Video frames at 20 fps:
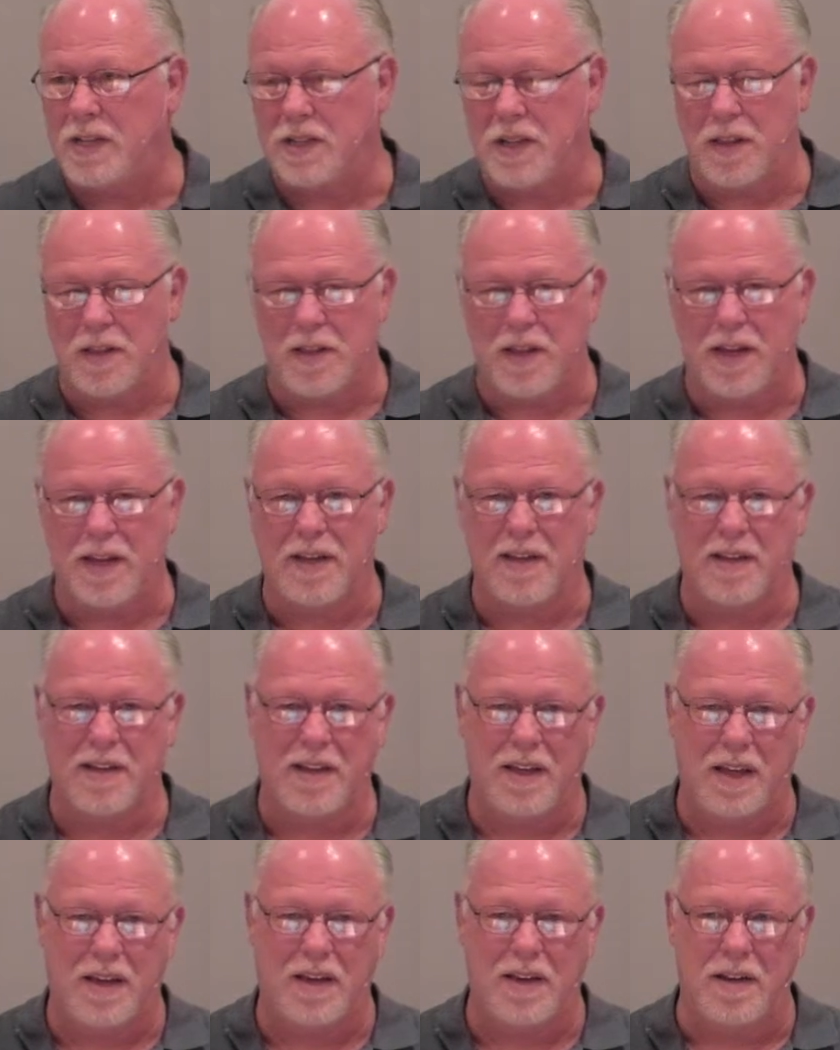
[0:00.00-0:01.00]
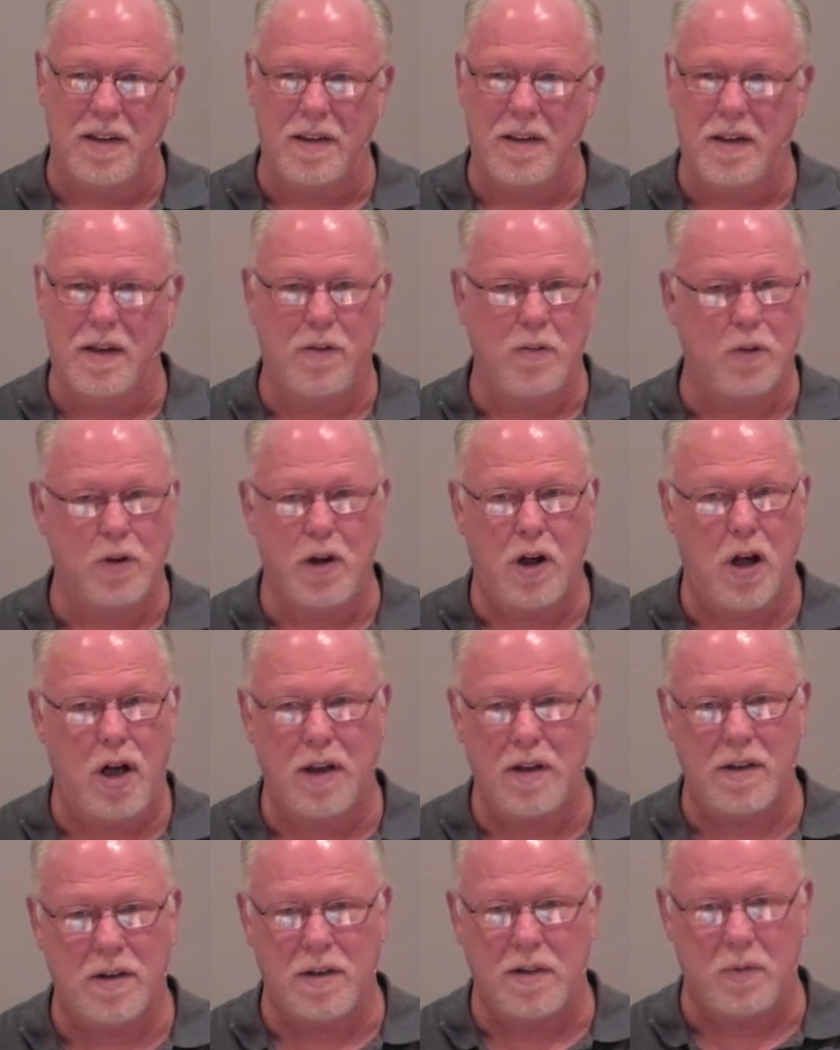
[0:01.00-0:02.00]
I think, and they were
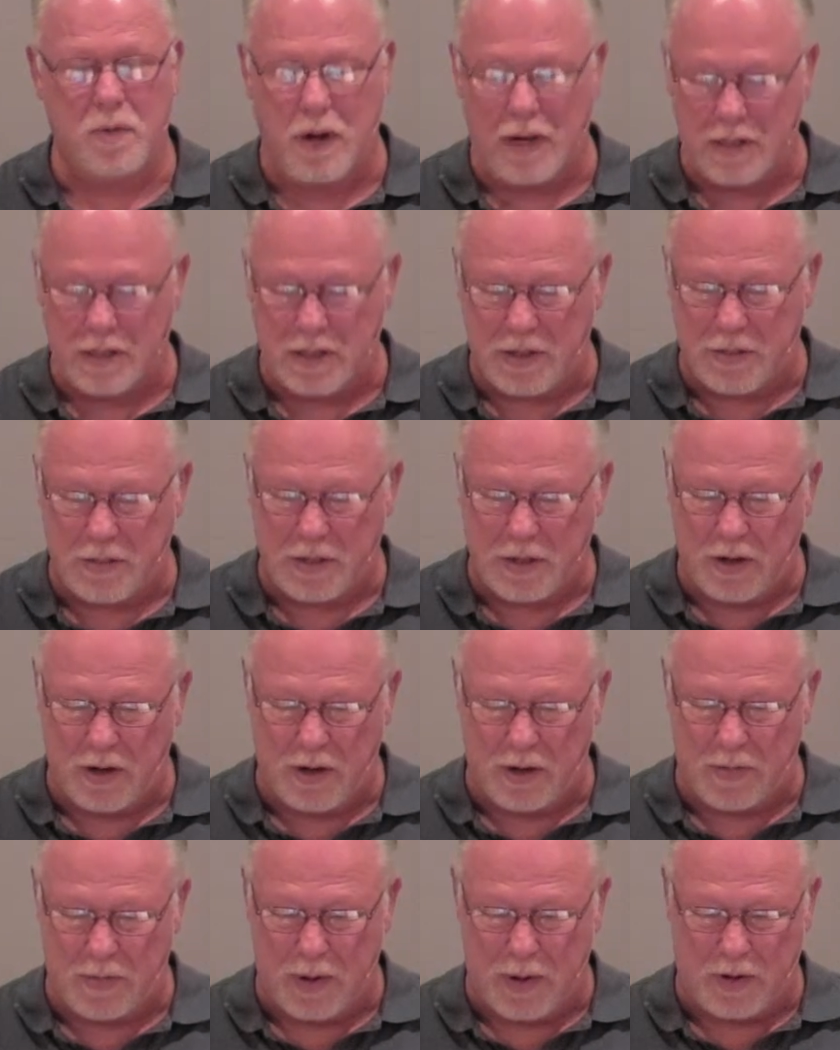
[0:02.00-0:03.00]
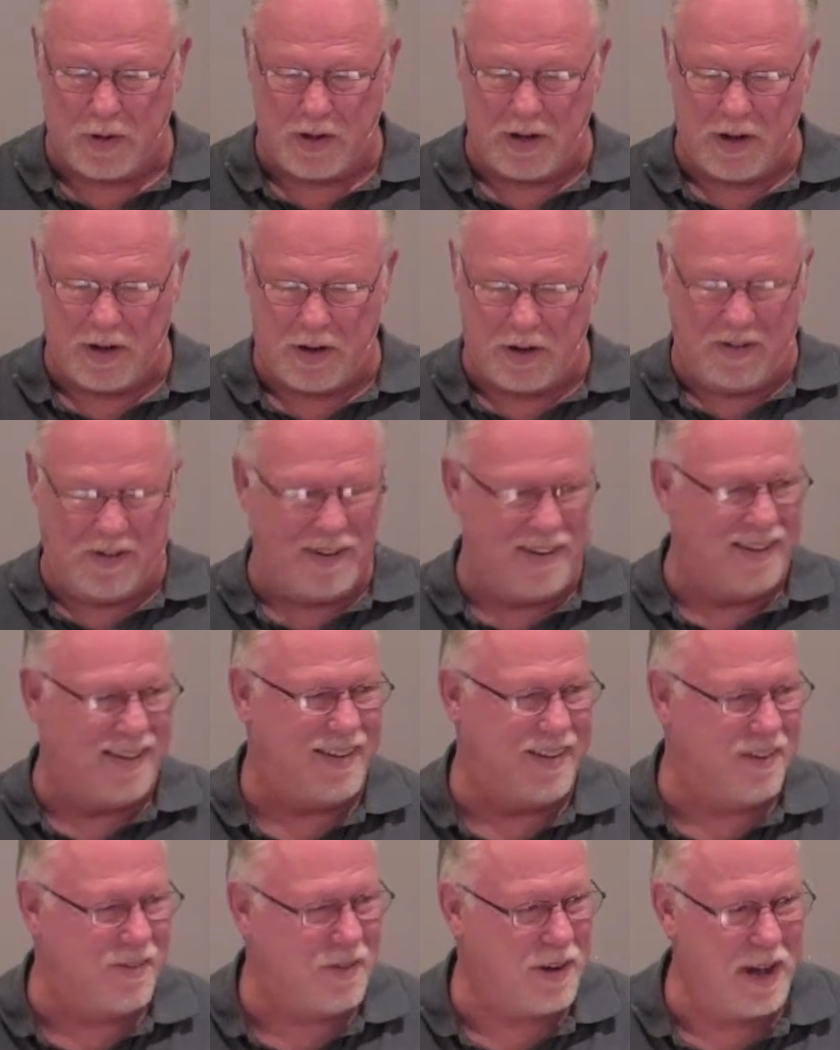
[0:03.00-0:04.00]
not the rights that we talk about in our,
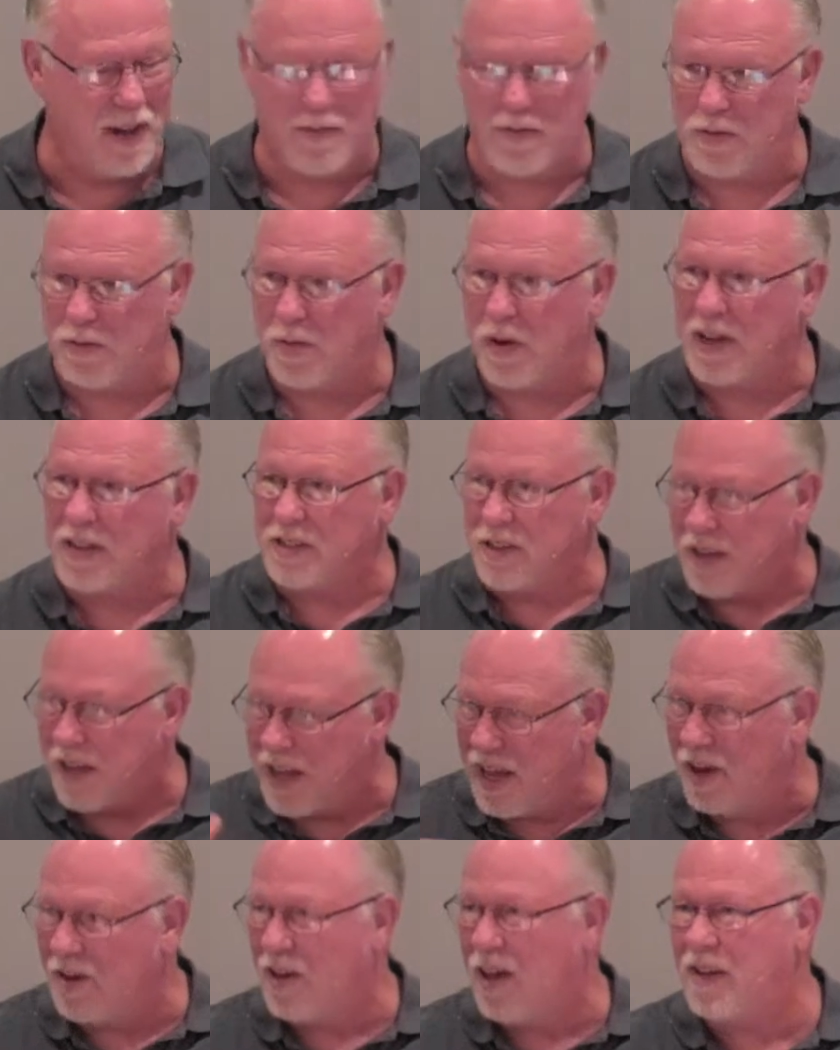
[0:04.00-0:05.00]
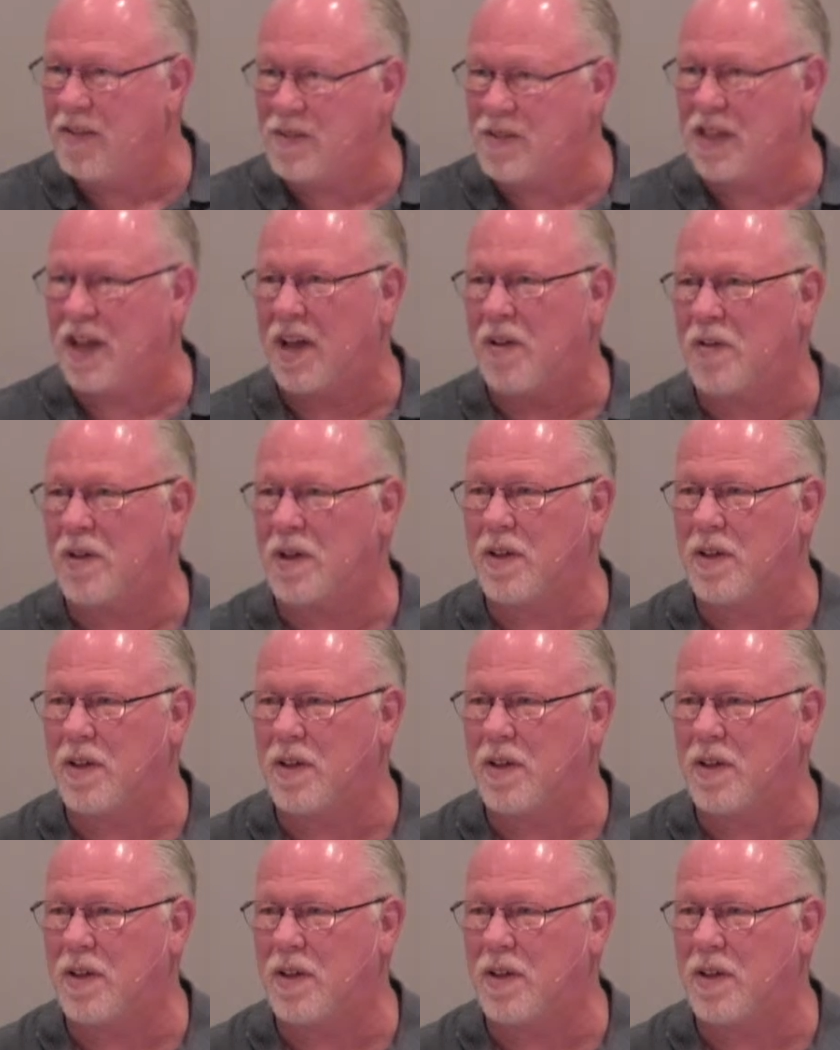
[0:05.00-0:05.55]
you know, we have the right to lay our lives down.